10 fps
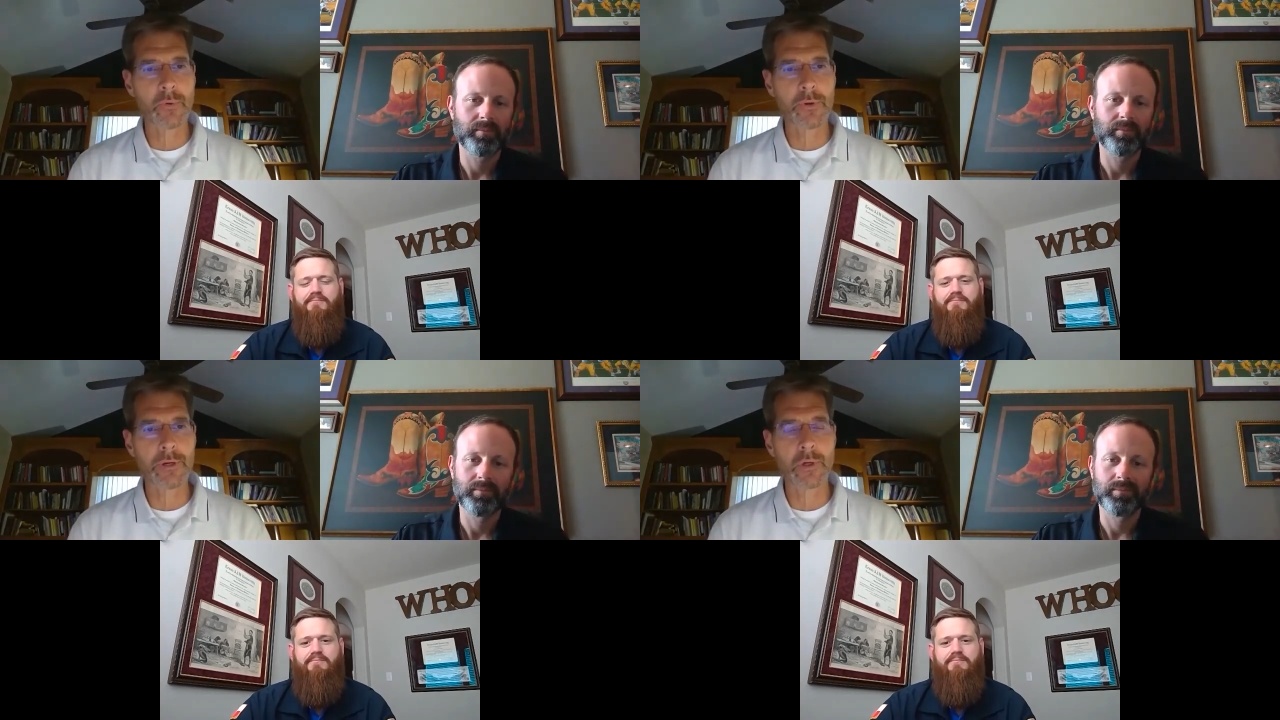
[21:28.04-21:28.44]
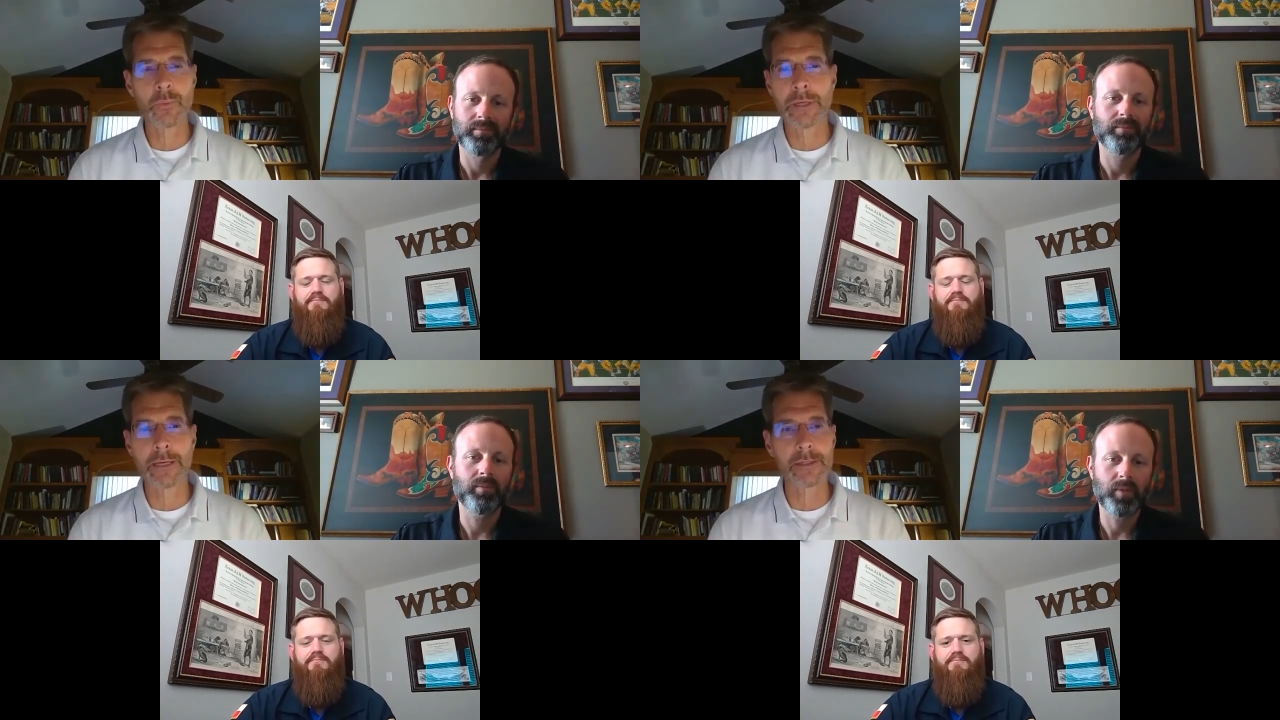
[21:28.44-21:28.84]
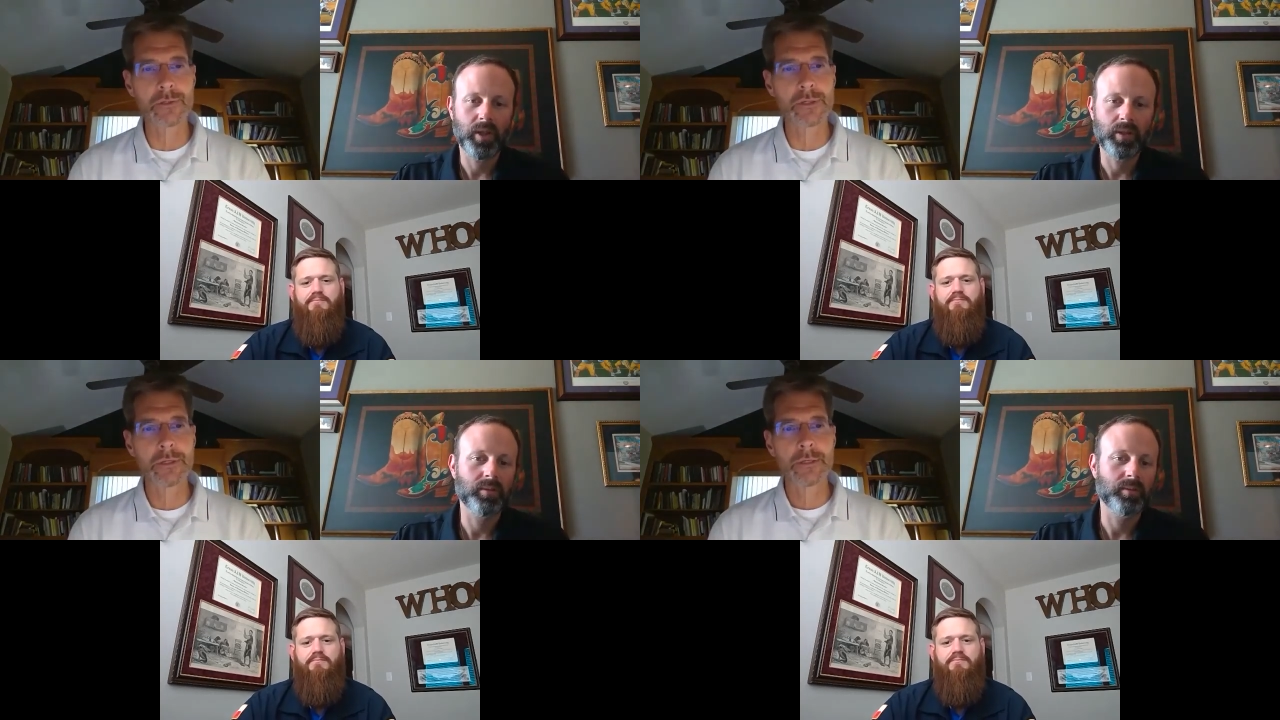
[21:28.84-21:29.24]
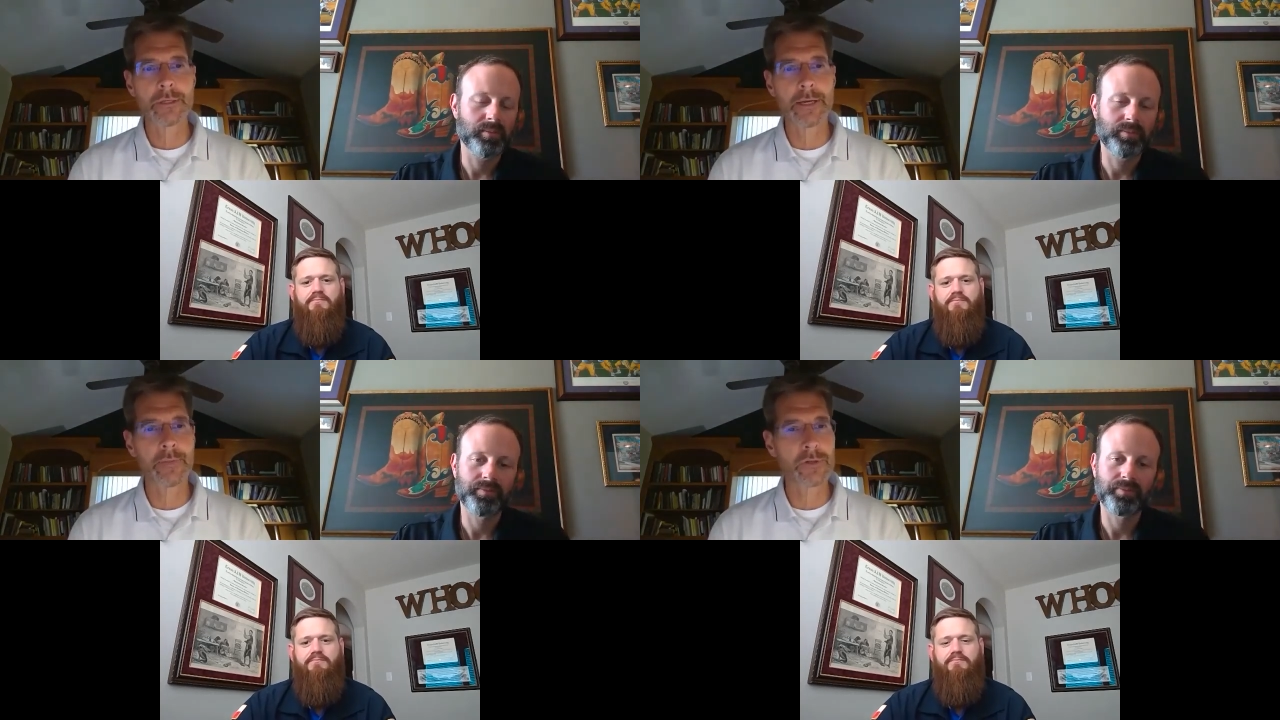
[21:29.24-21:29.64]
Speaker 1: and a comb gauge
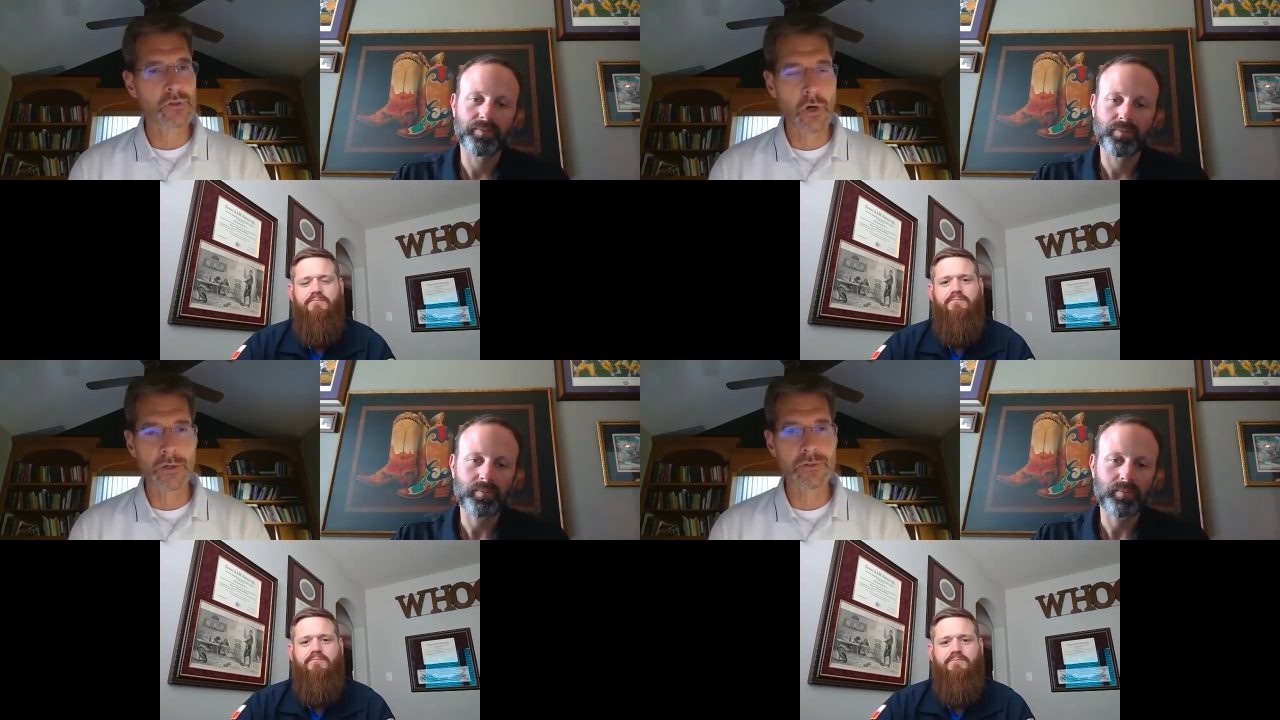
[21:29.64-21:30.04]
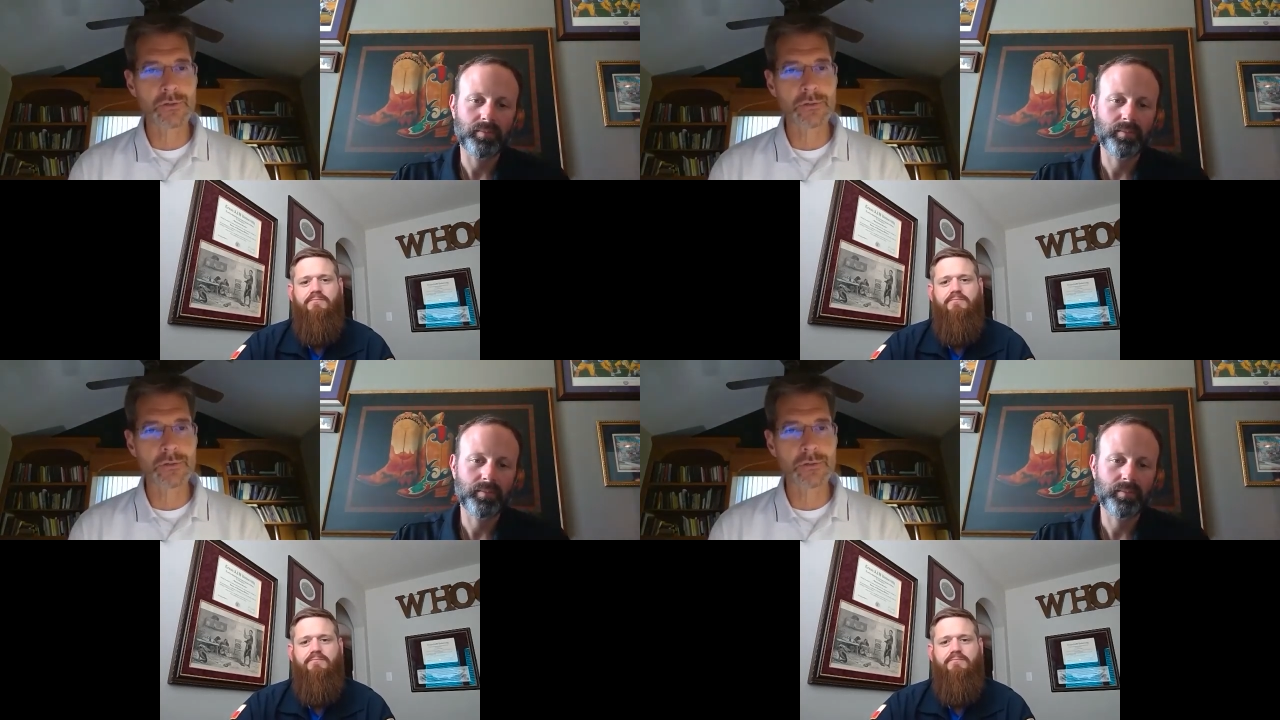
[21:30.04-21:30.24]
and the charts,